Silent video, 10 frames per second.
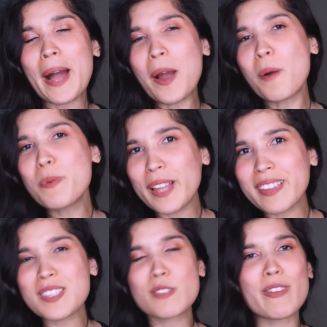I hope you
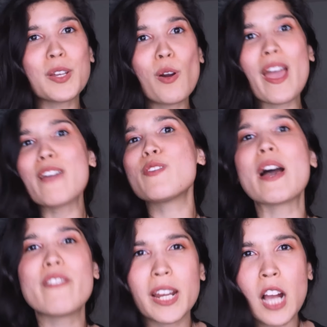like this video. If
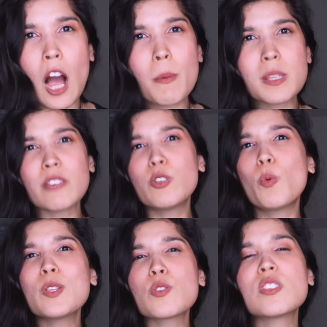you have any comments, if
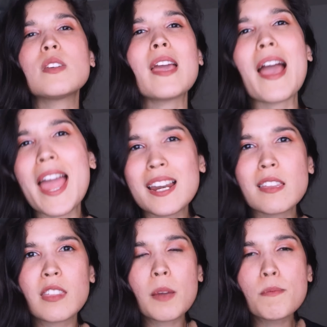you want to see
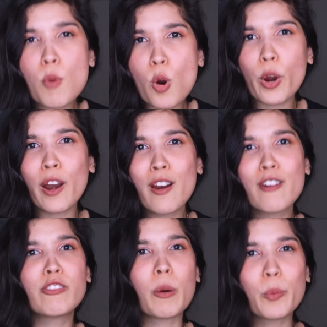anything more
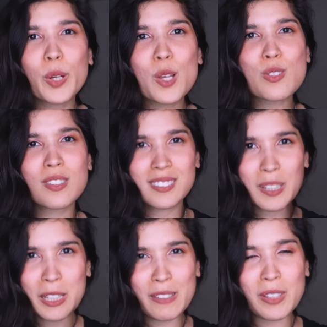from Reels,
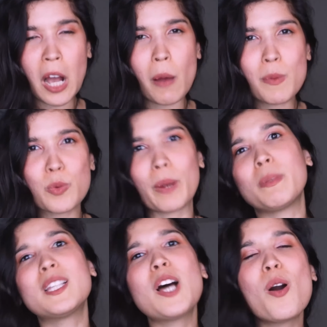leave the comments
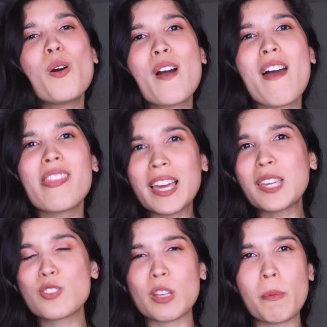right below.
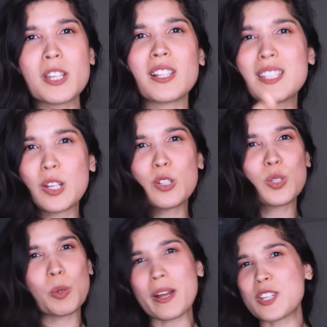Thank you so much. Let's go
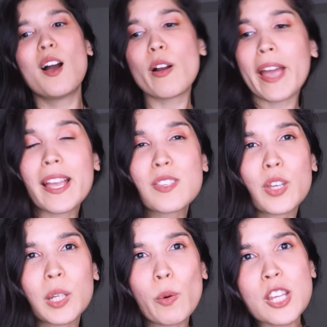to the question. Okay,
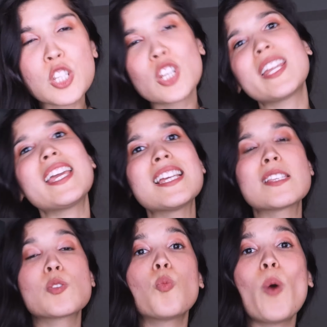so the question
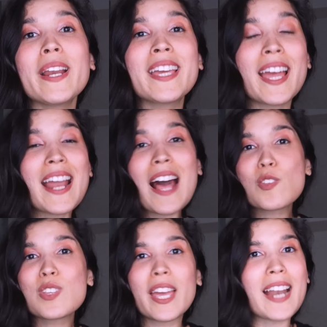is, what can
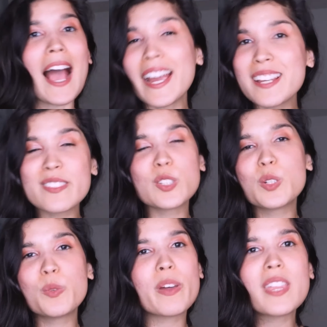else can I
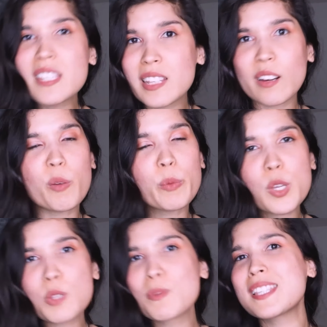do with Instagram
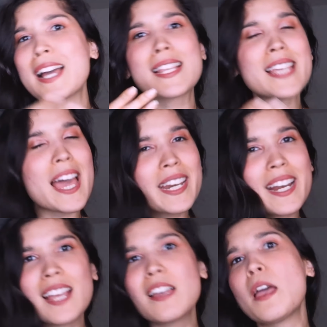Reels besides
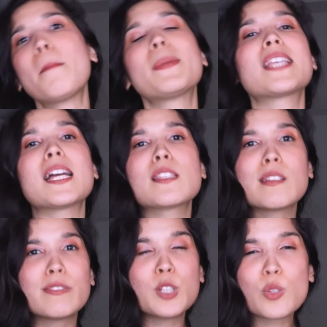editing, besides
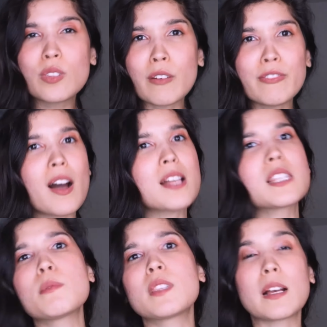the, using the
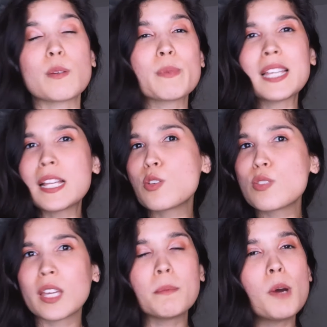fonts, besides, besides
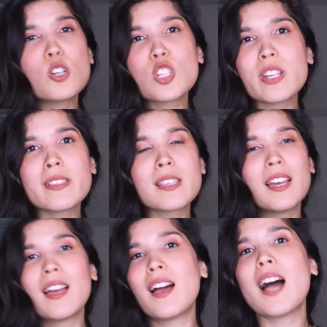using emojis?
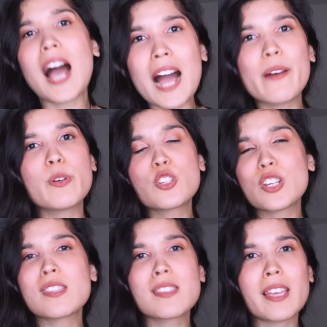I would
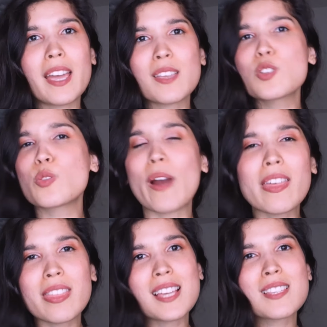just say
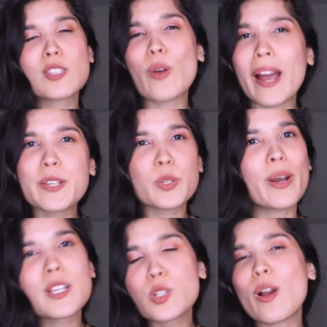try things, try,
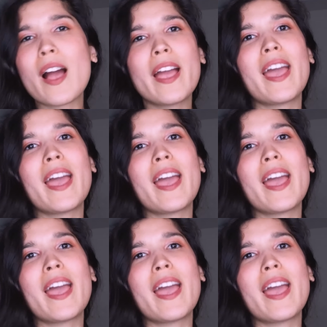try, try.